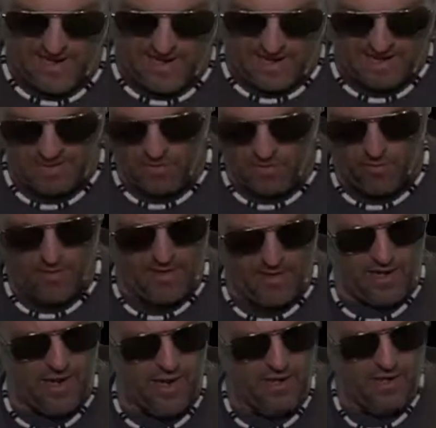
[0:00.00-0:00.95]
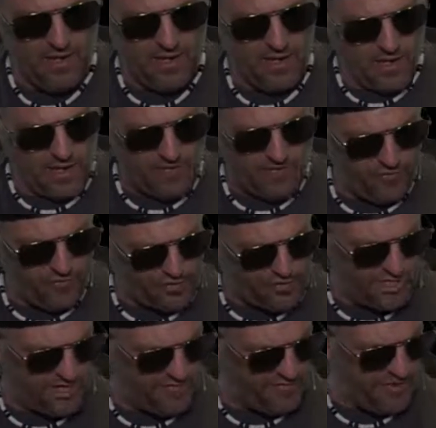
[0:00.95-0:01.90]
that. Why not? Full
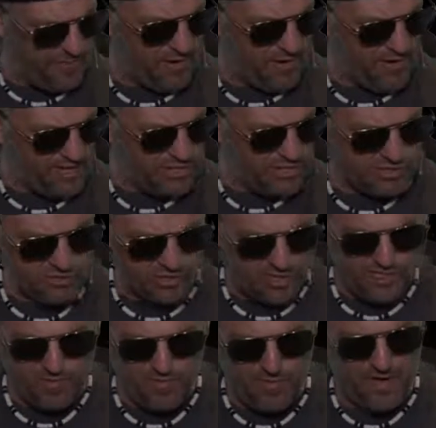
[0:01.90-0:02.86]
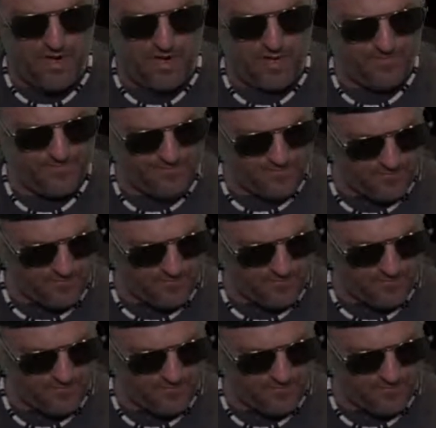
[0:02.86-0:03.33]
sheet of Empire Strikes Back